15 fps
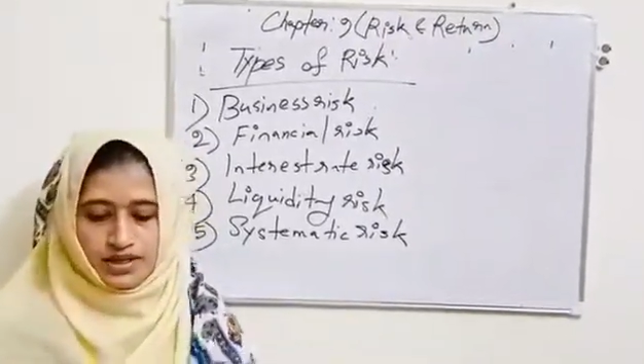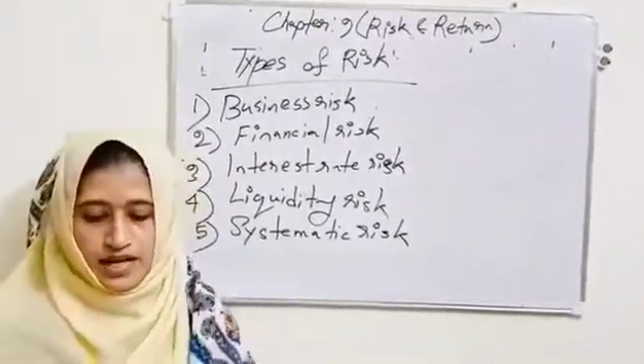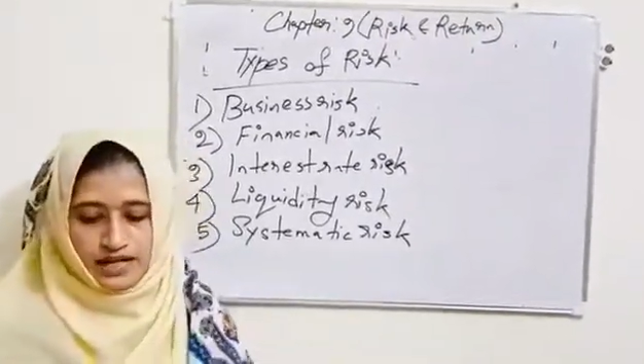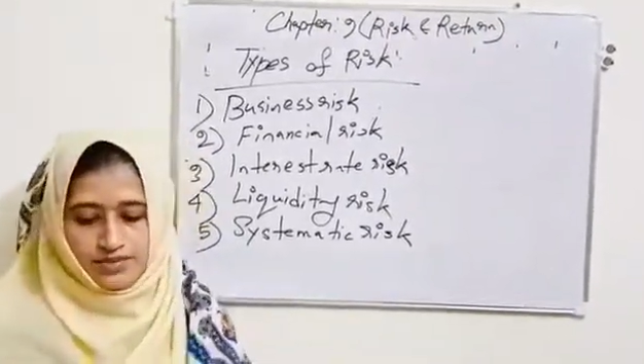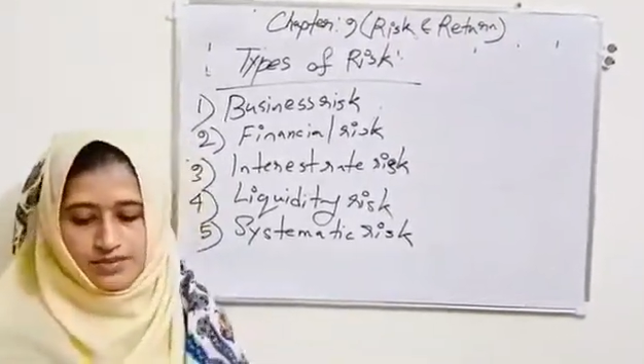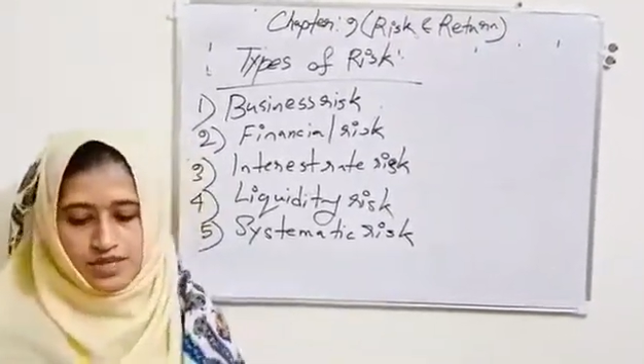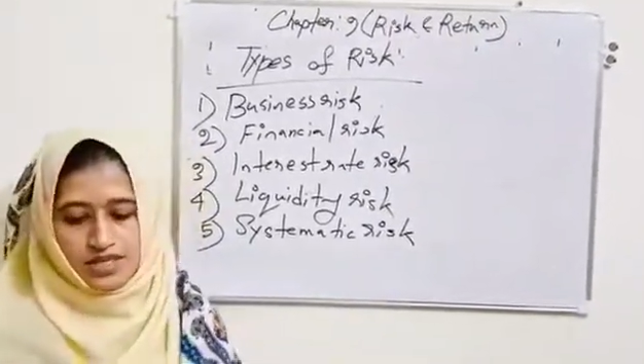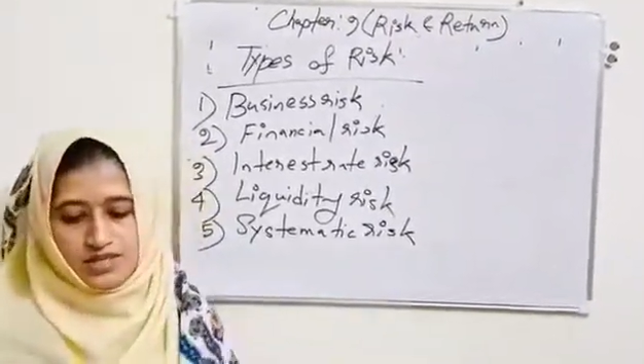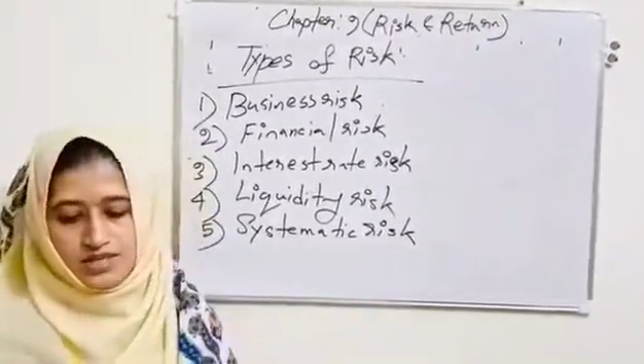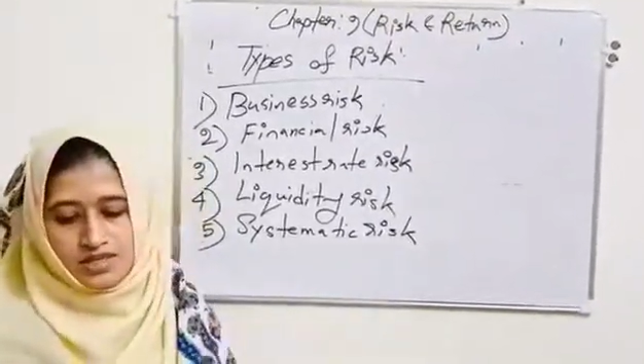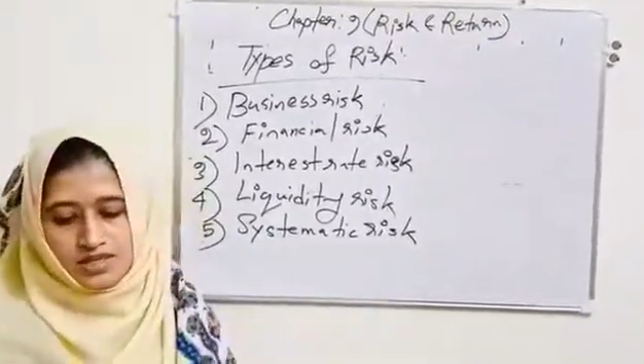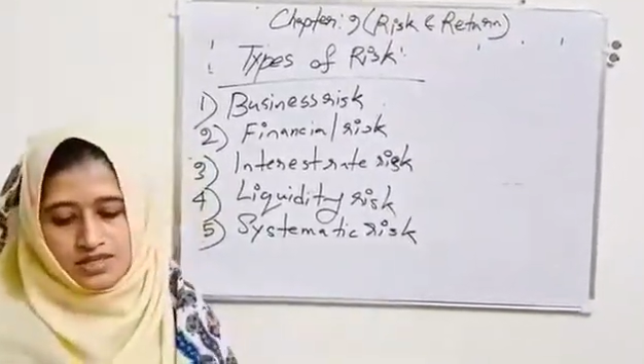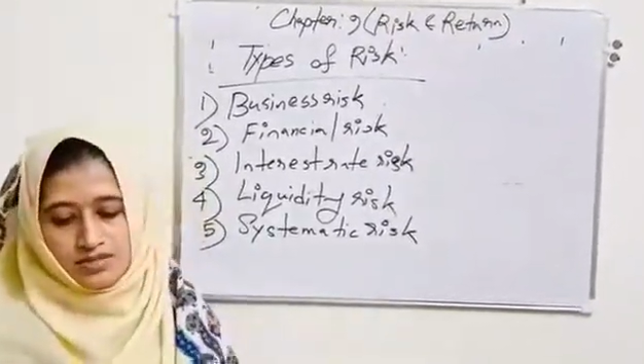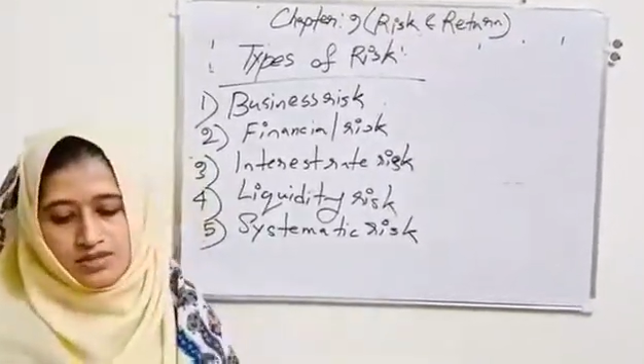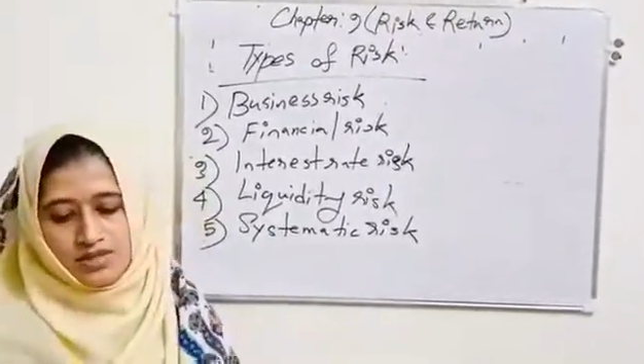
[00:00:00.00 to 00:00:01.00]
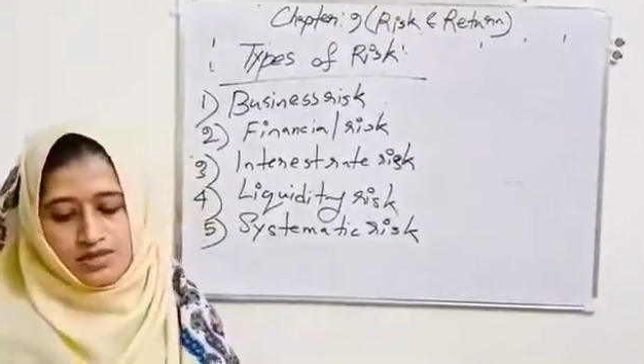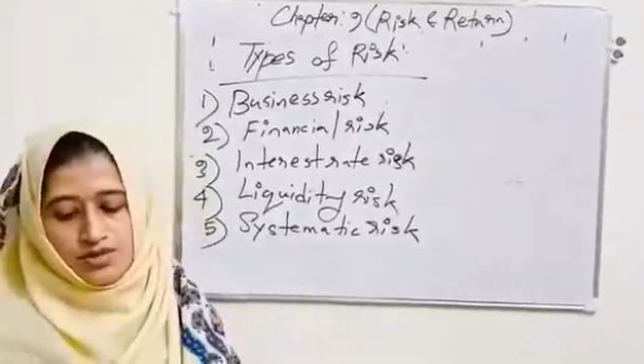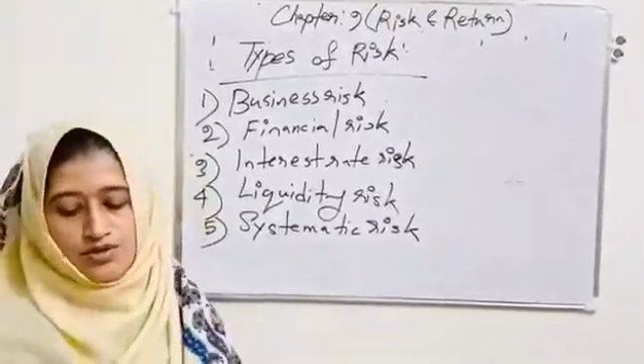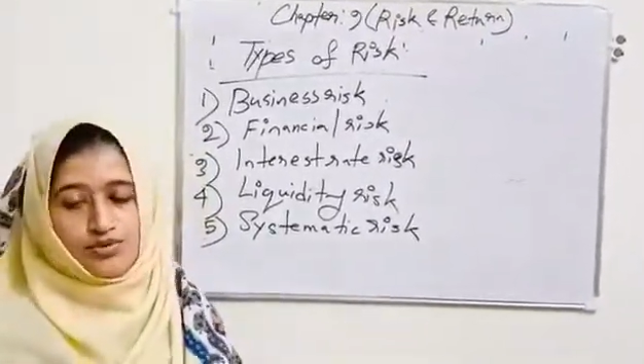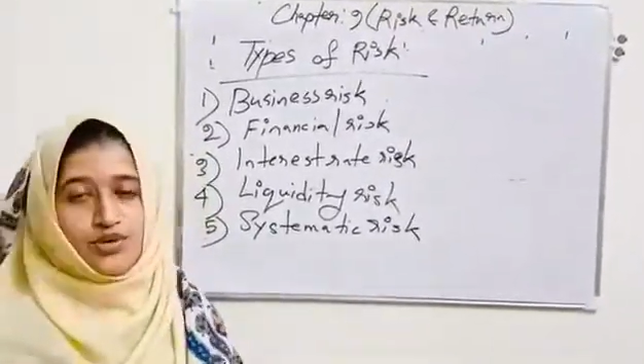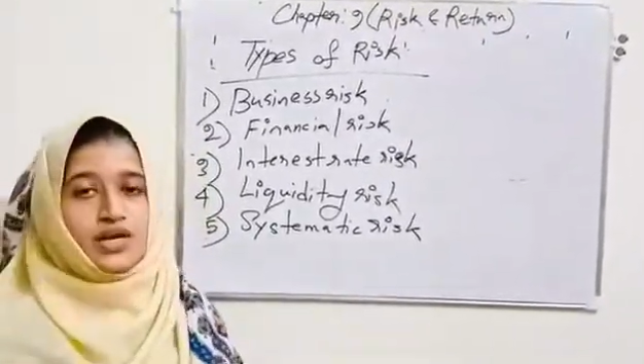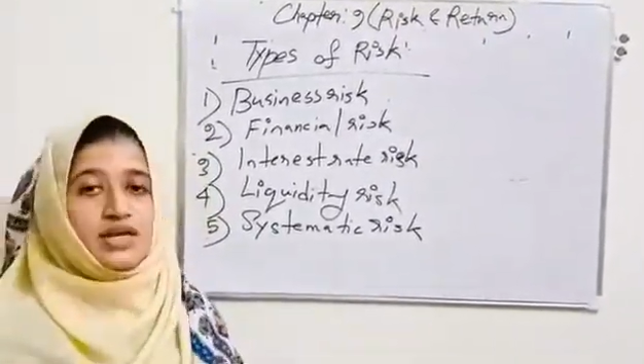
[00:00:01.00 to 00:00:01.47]
That means systematic
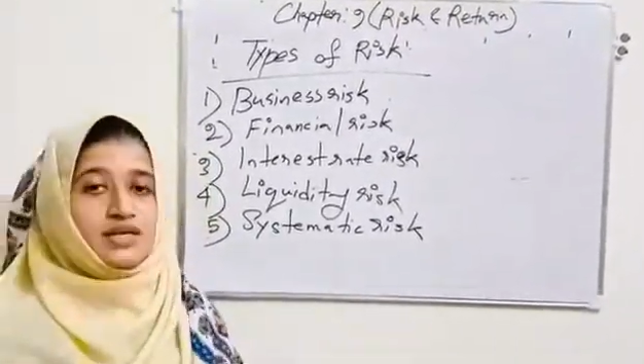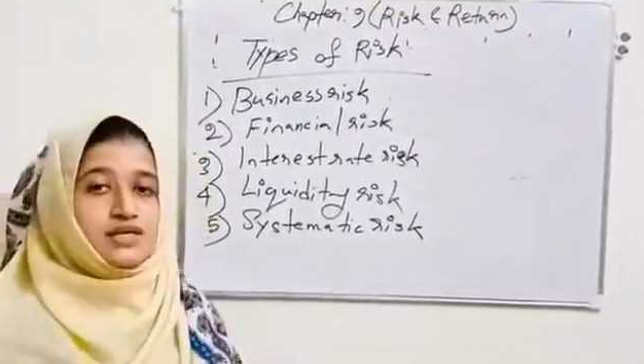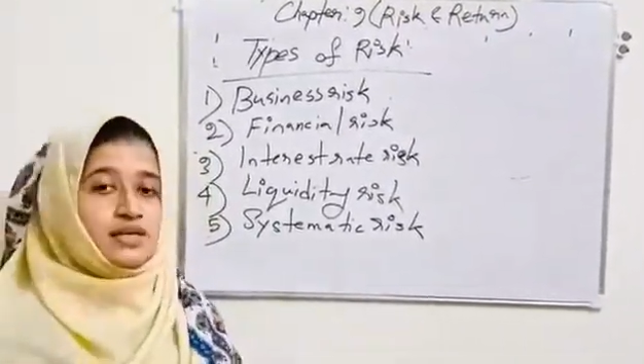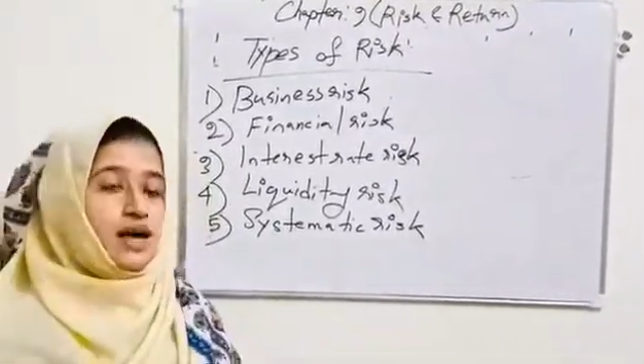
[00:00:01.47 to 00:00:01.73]
risks